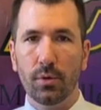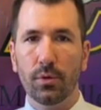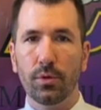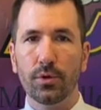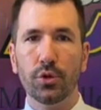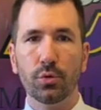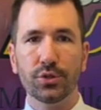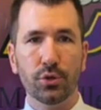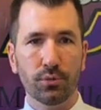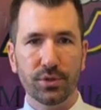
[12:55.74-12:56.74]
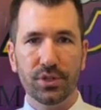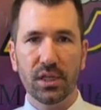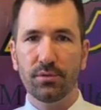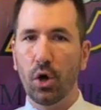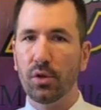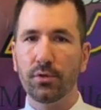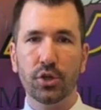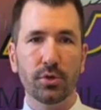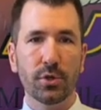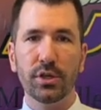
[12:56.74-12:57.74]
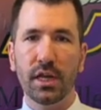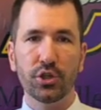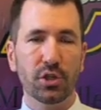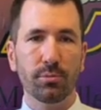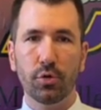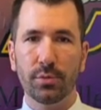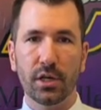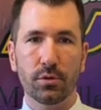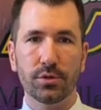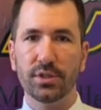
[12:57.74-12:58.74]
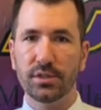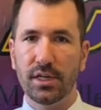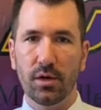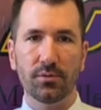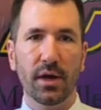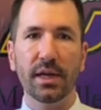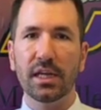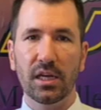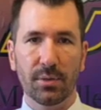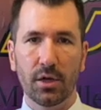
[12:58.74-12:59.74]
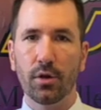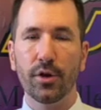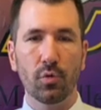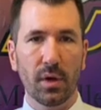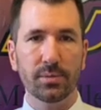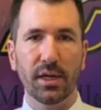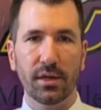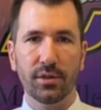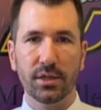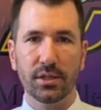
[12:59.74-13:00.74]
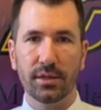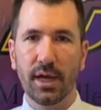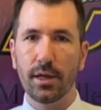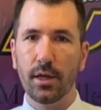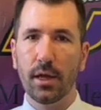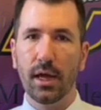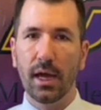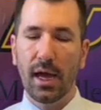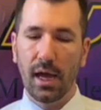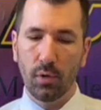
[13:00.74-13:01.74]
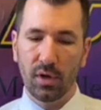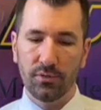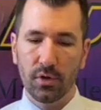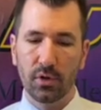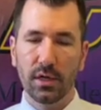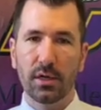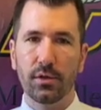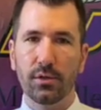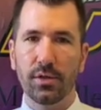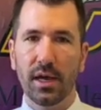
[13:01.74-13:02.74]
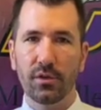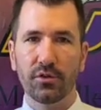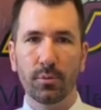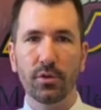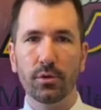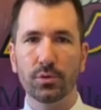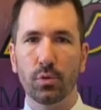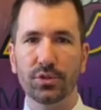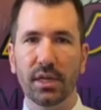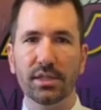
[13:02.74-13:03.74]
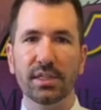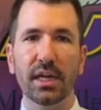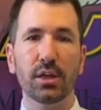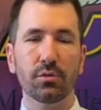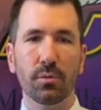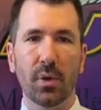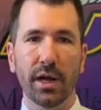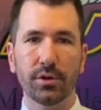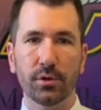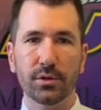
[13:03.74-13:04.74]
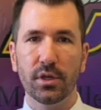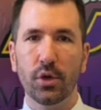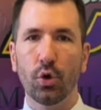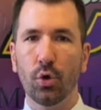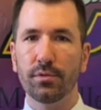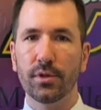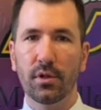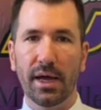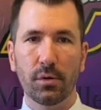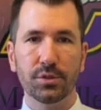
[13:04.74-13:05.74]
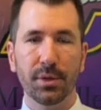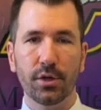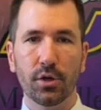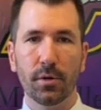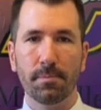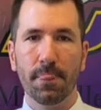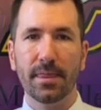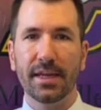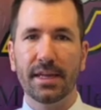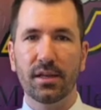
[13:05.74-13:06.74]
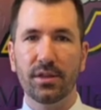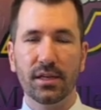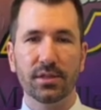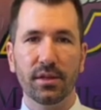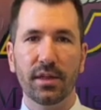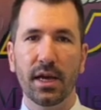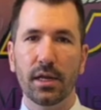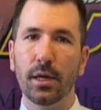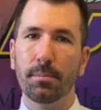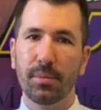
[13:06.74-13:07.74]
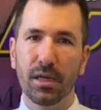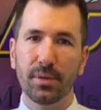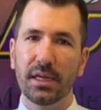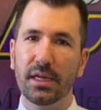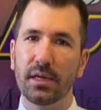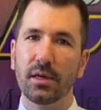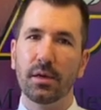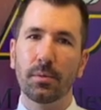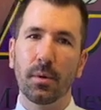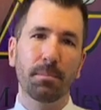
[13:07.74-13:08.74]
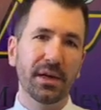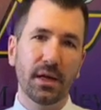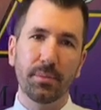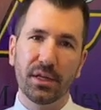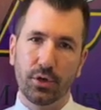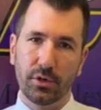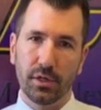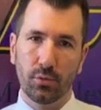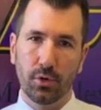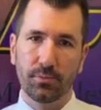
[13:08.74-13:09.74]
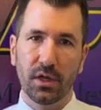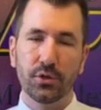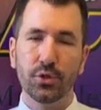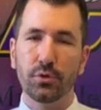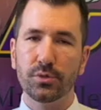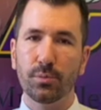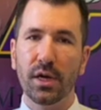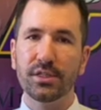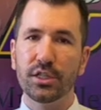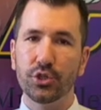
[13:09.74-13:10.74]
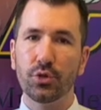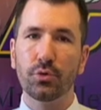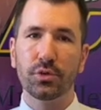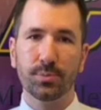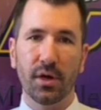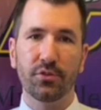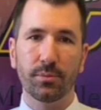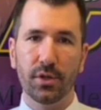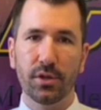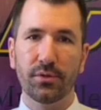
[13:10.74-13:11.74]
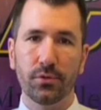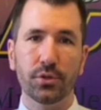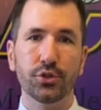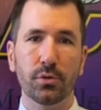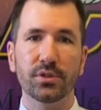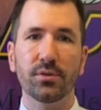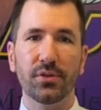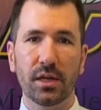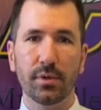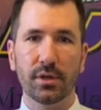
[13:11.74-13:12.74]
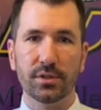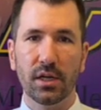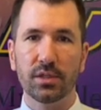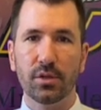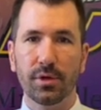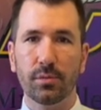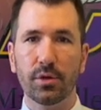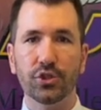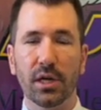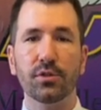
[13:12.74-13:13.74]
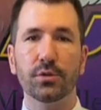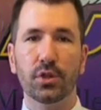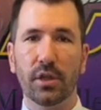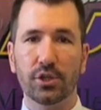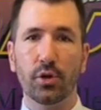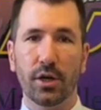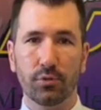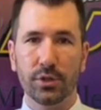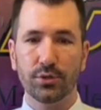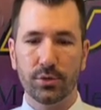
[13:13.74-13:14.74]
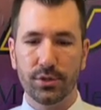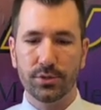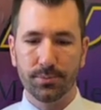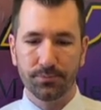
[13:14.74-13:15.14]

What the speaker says: You will still receive all of our communication that Bloom Carroll sends out via email on our website, things like that. However, that some of those will say daily reminders over the loudspeaker and things like that might not be there anymore. So there's additional responsibility for the students and families to be able to check those electronic resources.